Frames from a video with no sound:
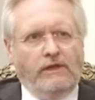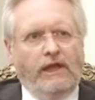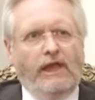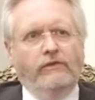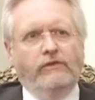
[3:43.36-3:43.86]

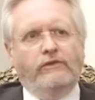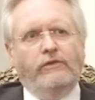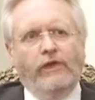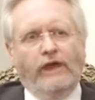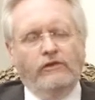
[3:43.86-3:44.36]
And
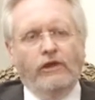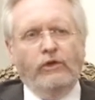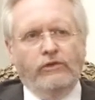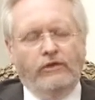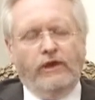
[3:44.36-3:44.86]
they
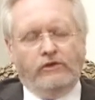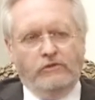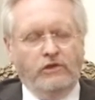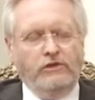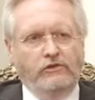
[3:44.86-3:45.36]
know that there are
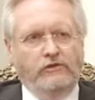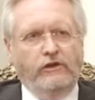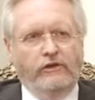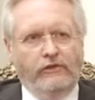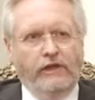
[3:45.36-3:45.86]
communities
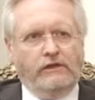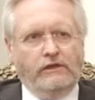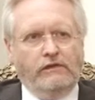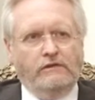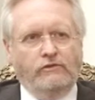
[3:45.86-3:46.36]
there that they
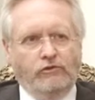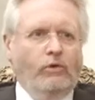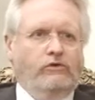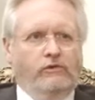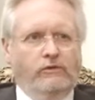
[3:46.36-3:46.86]
can
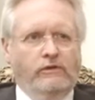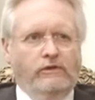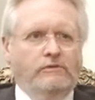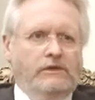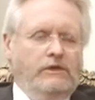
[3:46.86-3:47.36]
talk to,
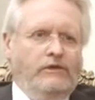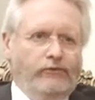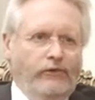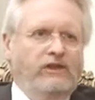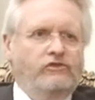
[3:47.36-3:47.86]
either
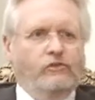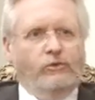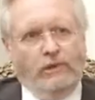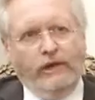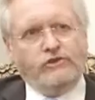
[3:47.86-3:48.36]
friends
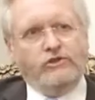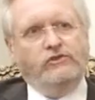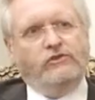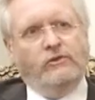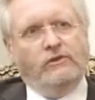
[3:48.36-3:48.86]
or
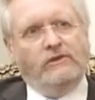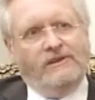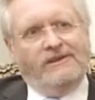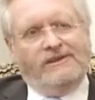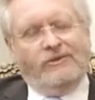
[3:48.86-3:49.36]

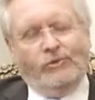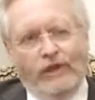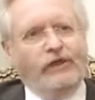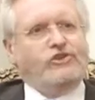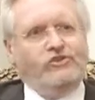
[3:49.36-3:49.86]

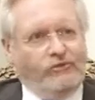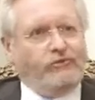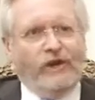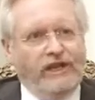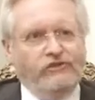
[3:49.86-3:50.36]
relations of
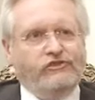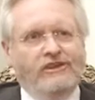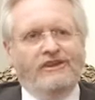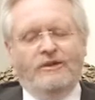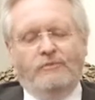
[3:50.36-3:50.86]
friends,
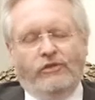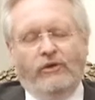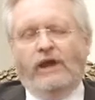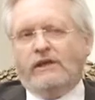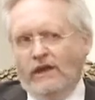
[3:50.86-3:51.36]
but there
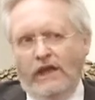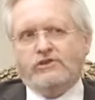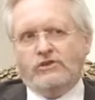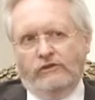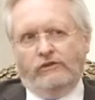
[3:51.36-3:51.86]
are
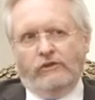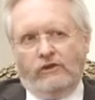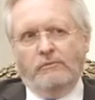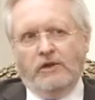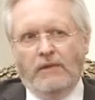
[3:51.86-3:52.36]
connections that
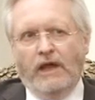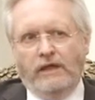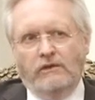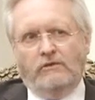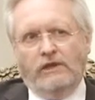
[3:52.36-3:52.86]
can be
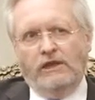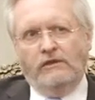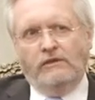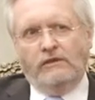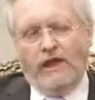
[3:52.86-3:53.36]
made
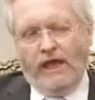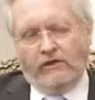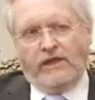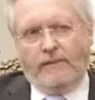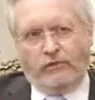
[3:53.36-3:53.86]
in our
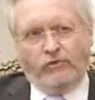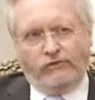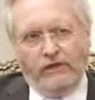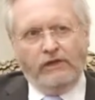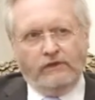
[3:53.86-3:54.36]
capital
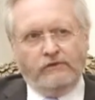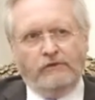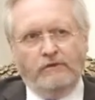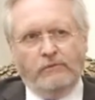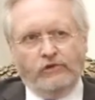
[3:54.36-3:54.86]
cities
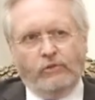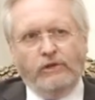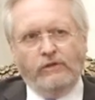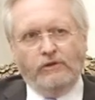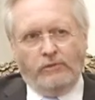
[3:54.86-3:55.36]

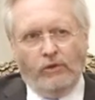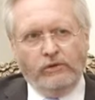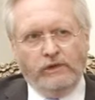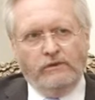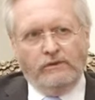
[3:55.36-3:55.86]
between the
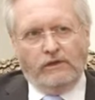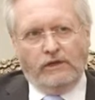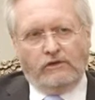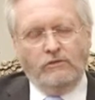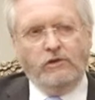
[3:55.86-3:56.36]
Nepali
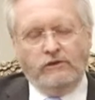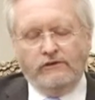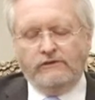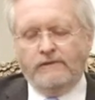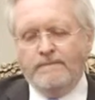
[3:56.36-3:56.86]

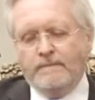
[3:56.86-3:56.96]
communities.